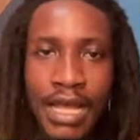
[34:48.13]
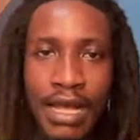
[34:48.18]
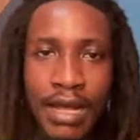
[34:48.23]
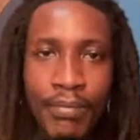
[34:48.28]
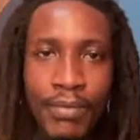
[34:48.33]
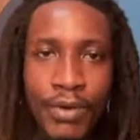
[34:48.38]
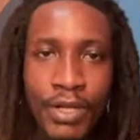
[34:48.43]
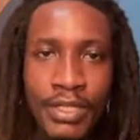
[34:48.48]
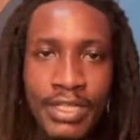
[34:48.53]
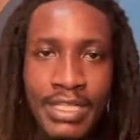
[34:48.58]

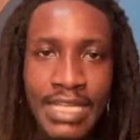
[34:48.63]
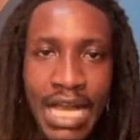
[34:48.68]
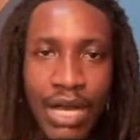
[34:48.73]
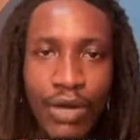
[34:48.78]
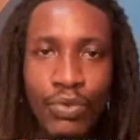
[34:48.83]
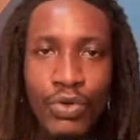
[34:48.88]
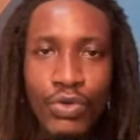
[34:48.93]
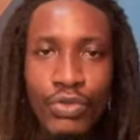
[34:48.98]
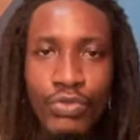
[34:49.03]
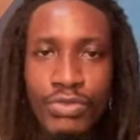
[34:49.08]
but
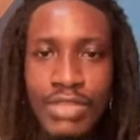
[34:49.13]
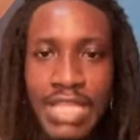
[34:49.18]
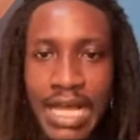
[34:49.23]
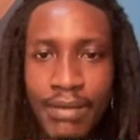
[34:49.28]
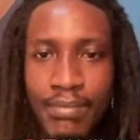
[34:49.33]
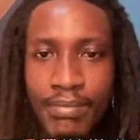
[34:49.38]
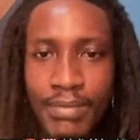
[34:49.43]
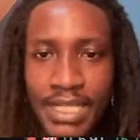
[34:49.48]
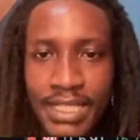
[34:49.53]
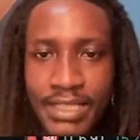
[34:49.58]

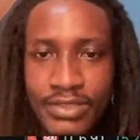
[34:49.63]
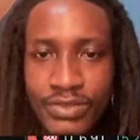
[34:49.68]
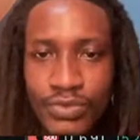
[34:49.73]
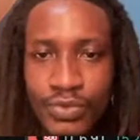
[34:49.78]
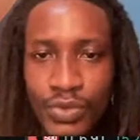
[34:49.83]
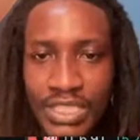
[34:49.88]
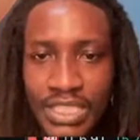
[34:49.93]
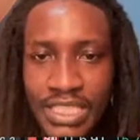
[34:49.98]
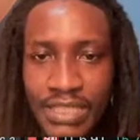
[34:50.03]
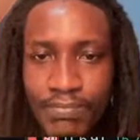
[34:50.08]
that means
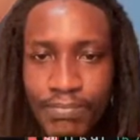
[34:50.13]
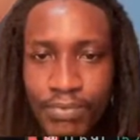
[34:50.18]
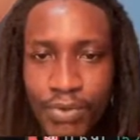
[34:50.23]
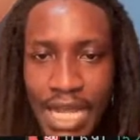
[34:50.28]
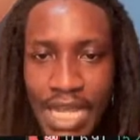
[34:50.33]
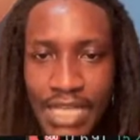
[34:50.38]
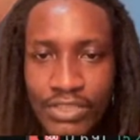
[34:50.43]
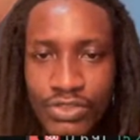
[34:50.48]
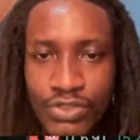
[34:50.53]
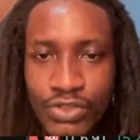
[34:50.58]
we need
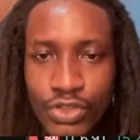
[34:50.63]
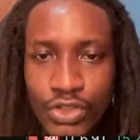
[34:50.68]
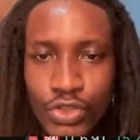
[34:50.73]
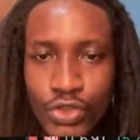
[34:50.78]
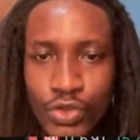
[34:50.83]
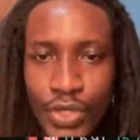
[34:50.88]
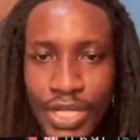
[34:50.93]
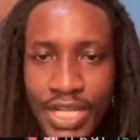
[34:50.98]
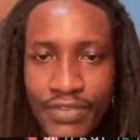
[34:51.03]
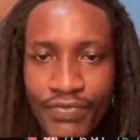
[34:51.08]
price to
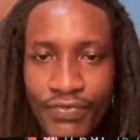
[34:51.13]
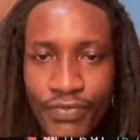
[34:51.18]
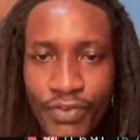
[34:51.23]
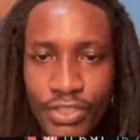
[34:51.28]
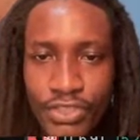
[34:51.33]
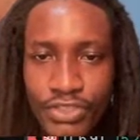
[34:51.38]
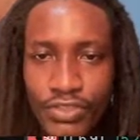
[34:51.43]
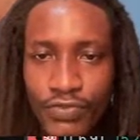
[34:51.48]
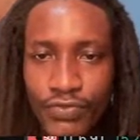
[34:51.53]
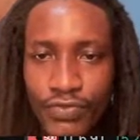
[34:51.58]
trade
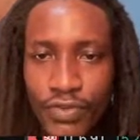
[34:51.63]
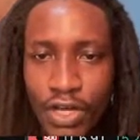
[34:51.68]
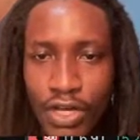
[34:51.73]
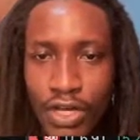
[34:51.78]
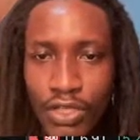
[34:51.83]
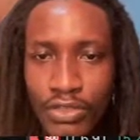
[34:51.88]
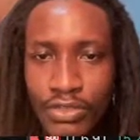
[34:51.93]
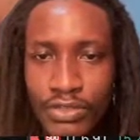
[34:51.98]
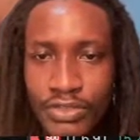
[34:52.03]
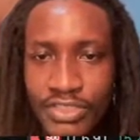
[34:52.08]
first of
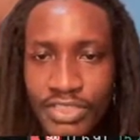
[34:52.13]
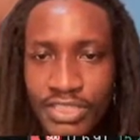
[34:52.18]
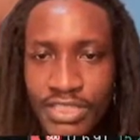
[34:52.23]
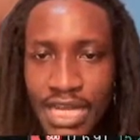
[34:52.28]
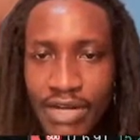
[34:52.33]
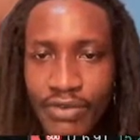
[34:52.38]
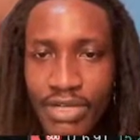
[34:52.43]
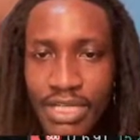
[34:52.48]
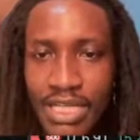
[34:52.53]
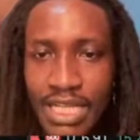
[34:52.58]
all. You see
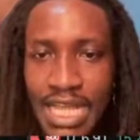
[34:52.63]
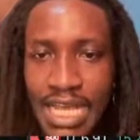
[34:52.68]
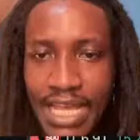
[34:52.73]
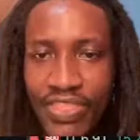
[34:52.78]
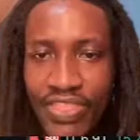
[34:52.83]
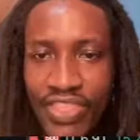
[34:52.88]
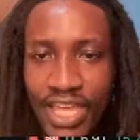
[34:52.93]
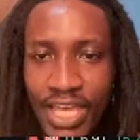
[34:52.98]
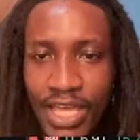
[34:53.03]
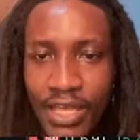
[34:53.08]
that red
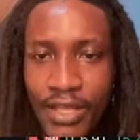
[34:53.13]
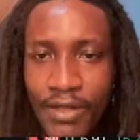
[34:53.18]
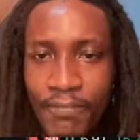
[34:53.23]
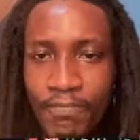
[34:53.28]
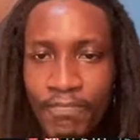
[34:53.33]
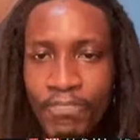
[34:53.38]
line there?